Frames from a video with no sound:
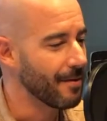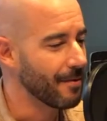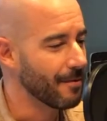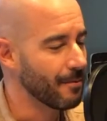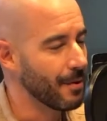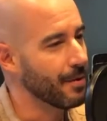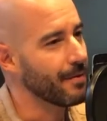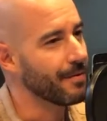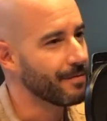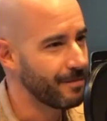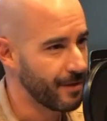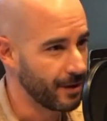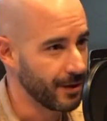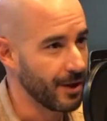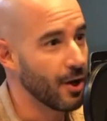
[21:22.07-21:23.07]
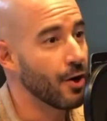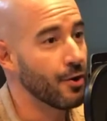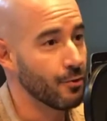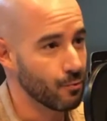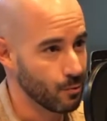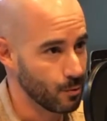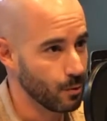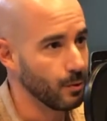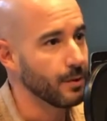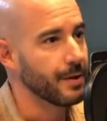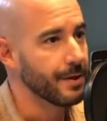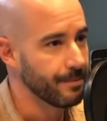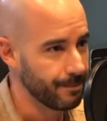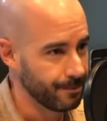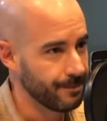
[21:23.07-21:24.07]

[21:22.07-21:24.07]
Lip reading: we were fairly unruly.